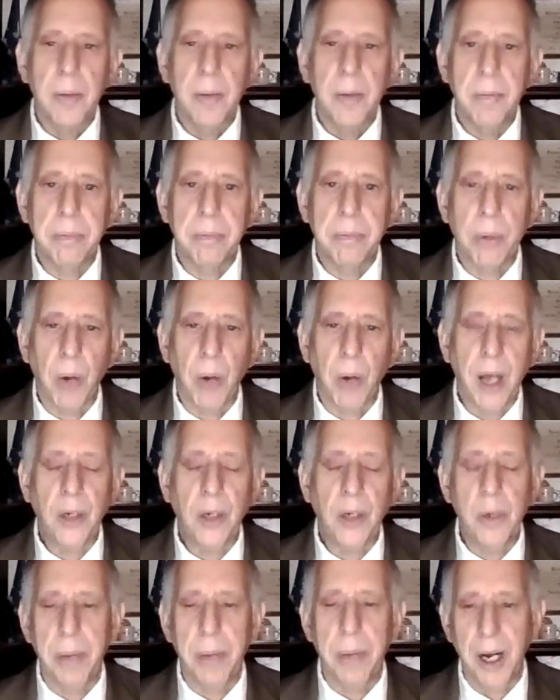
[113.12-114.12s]
Barack
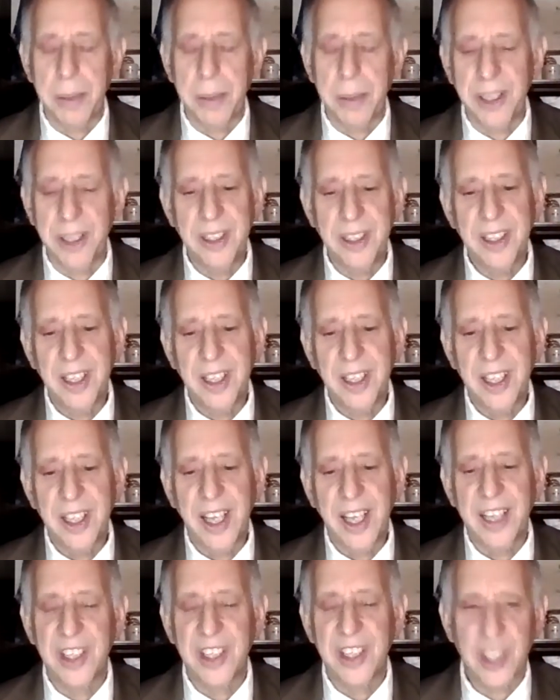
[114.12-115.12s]
Obama
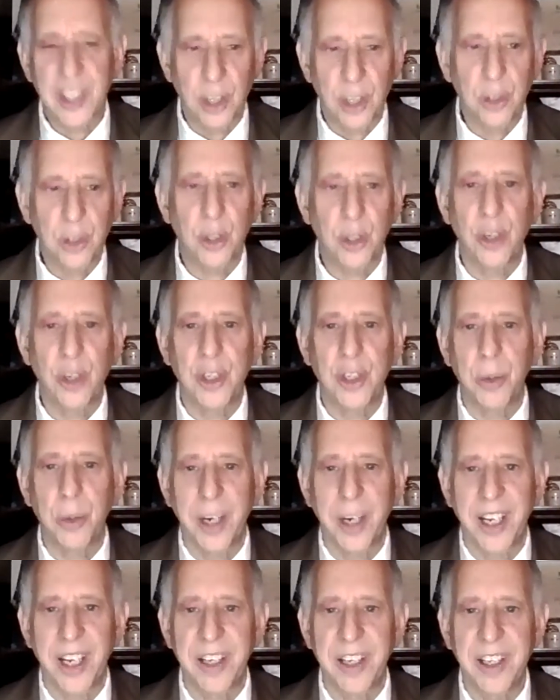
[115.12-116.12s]
and his tilt towards
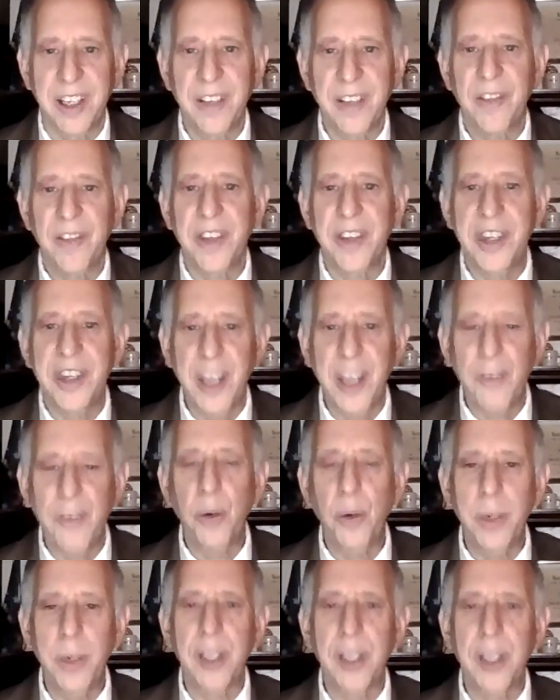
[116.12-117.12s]
Iran never
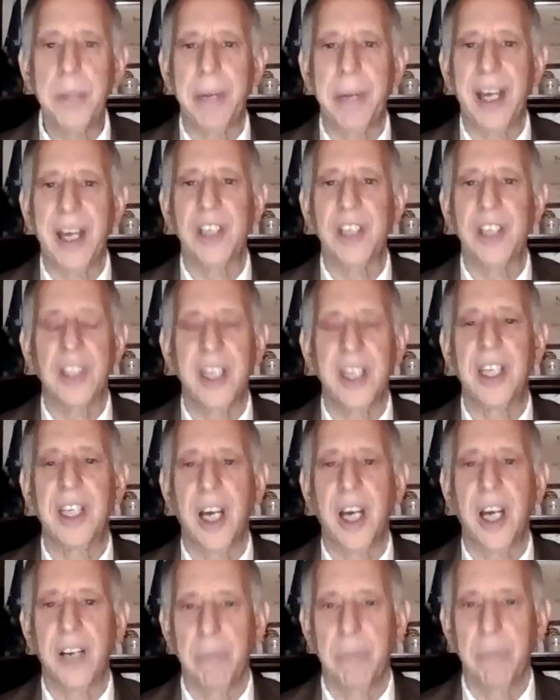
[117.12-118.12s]
really passed any
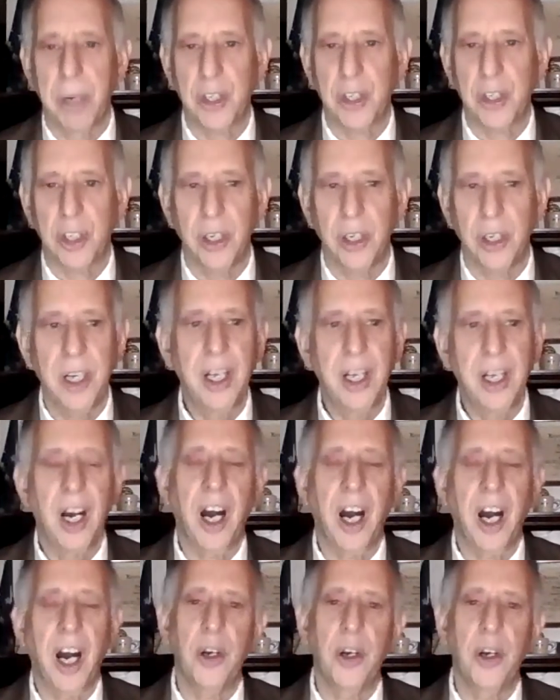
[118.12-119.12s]
kind of muster,
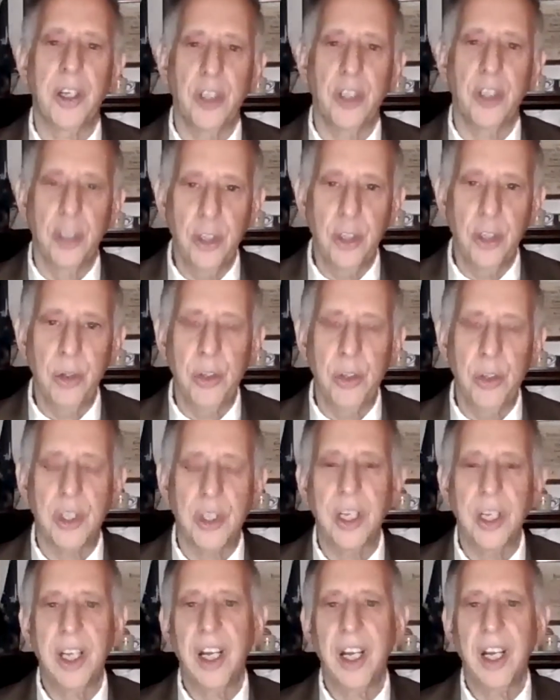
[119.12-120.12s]
either in the news,
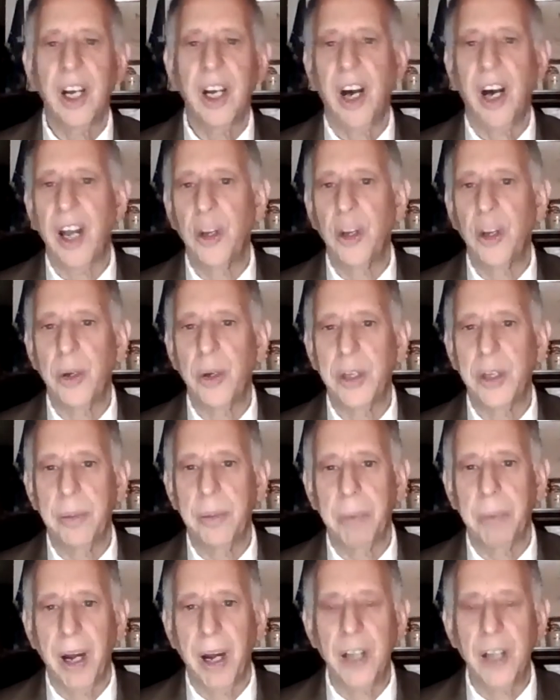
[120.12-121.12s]
either in the
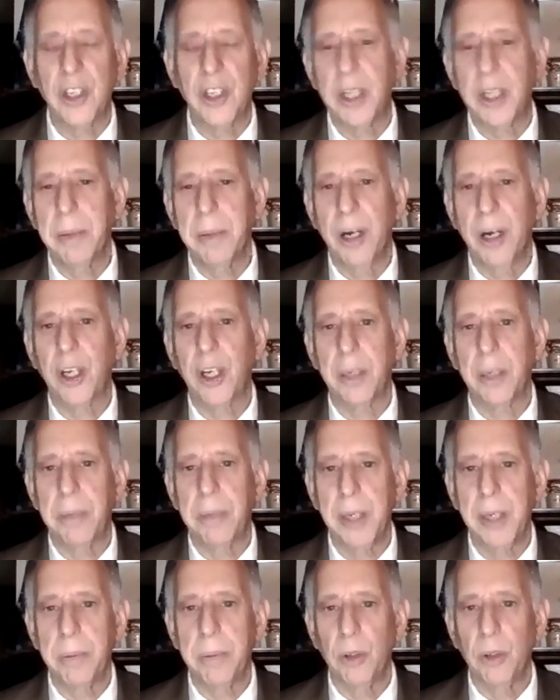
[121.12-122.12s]
minds of the American
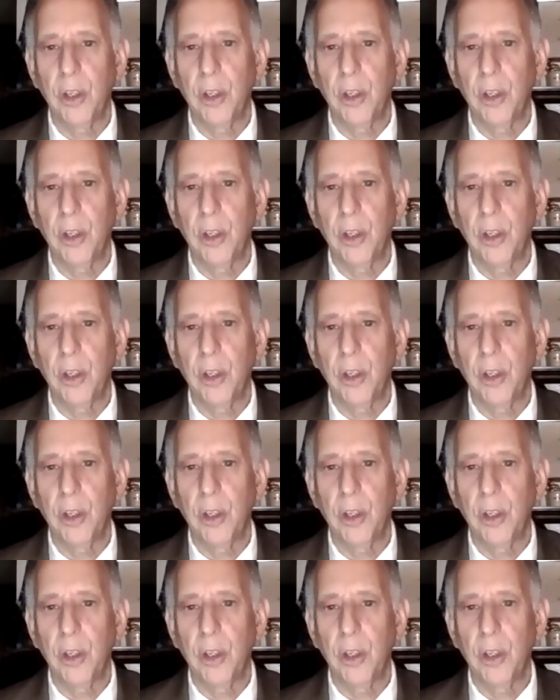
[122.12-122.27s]
people,